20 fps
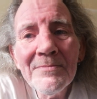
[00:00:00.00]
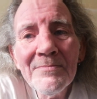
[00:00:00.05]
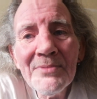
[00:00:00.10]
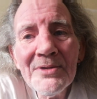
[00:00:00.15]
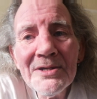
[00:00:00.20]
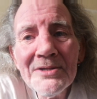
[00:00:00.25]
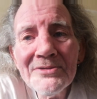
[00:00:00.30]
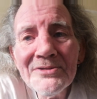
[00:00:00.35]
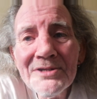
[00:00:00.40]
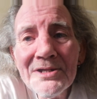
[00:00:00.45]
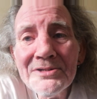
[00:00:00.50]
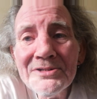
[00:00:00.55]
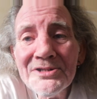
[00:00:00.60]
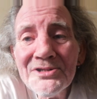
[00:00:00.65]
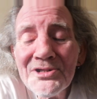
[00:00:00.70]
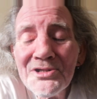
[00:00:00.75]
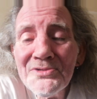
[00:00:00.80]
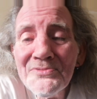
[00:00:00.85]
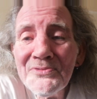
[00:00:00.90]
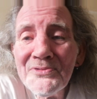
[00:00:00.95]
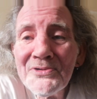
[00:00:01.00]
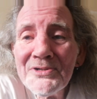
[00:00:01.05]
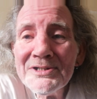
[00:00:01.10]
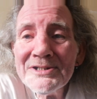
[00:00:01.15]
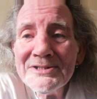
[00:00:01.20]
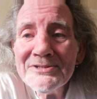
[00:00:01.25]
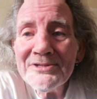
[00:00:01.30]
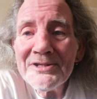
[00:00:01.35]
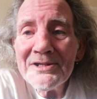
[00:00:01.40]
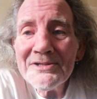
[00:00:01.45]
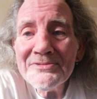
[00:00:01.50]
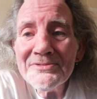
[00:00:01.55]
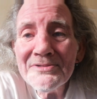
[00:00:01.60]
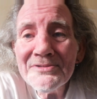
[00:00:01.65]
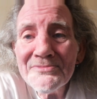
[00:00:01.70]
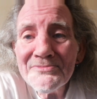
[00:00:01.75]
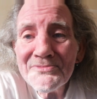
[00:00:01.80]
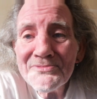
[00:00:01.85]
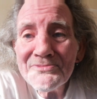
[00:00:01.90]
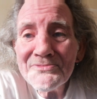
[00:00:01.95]
But the only two fucking
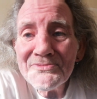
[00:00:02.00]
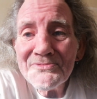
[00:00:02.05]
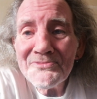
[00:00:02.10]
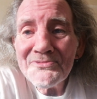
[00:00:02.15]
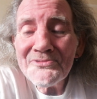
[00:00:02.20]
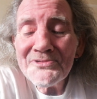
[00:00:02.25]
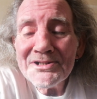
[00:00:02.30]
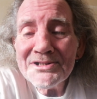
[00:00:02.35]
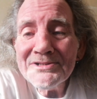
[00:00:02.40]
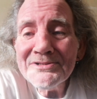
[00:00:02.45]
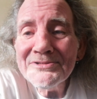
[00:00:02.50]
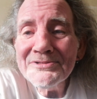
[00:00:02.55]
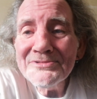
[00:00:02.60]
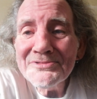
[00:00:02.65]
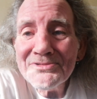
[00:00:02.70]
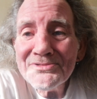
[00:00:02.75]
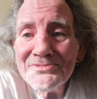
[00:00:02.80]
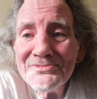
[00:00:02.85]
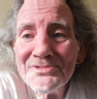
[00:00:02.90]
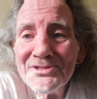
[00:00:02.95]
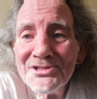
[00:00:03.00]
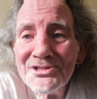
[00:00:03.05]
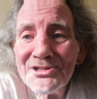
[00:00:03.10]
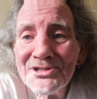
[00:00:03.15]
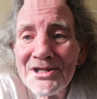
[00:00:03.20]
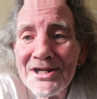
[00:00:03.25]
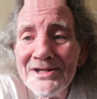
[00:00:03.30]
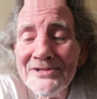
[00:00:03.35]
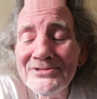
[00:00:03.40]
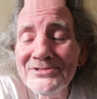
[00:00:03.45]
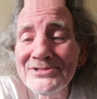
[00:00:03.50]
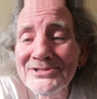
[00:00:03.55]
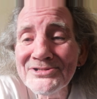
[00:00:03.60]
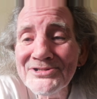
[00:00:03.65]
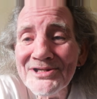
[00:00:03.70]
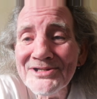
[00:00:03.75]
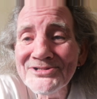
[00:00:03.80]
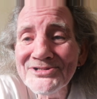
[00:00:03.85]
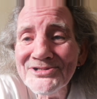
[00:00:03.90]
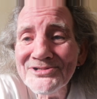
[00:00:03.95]
things this town is
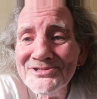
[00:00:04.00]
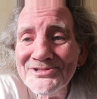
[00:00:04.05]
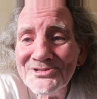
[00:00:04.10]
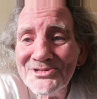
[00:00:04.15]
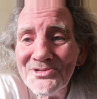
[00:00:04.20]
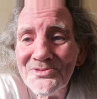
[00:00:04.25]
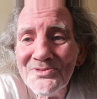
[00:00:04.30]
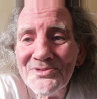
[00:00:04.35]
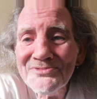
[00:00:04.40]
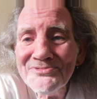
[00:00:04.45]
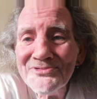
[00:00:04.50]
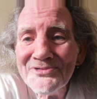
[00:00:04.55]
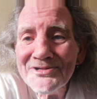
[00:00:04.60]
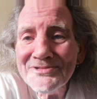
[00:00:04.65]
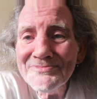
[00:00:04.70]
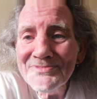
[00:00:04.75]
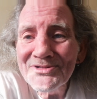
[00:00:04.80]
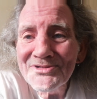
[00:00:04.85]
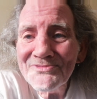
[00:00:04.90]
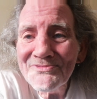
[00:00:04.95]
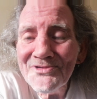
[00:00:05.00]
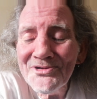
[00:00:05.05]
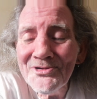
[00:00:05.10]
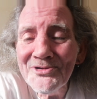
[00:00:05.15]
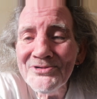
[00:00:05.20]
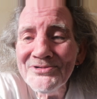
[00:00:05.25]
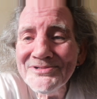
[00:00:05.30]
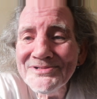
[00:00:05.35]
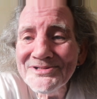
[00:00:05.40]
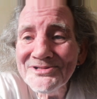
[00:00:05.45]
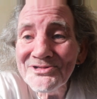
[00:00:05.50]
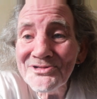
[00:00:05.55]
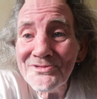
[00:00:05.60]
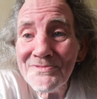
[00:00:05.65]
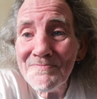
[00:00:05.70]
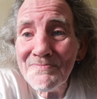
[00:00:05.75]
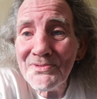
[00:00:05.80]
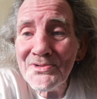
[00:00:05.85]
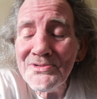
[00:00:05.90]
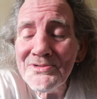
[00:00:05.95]
actually sort of famous for is the
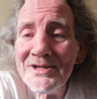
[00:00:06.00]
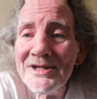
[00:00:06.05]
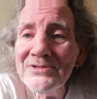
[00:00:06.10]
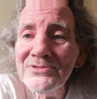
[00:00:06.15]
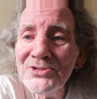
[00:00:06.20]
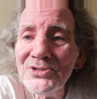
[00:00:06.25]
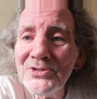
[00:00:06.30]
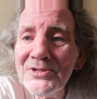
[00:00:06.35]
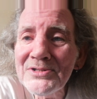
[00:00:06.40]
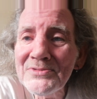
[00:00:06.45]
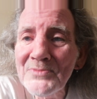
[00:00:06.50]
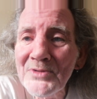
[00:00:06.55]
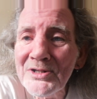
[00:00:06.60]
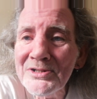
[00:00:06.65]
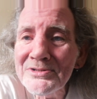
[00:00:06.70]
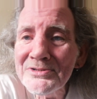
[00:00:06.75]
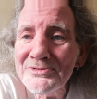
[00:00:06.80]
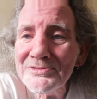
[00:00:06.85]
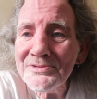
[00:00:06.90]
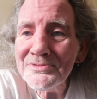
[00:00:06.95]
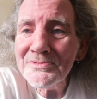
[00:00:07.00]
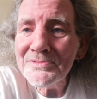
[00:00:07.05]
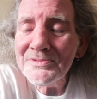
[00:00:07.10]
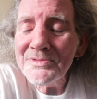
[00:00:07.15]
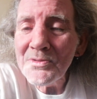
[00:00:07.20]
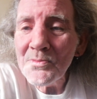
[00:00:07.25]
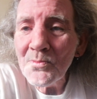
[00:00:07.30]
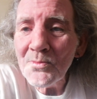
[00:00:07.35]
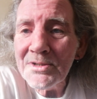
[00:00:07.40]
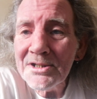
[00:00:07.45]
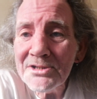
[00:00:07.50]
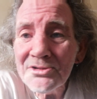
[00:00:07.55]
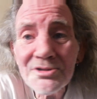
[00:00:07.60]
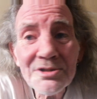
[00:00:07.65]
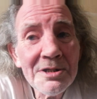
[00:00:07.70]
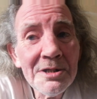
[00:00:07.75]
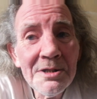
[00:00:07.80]
Brunel Trainworks, which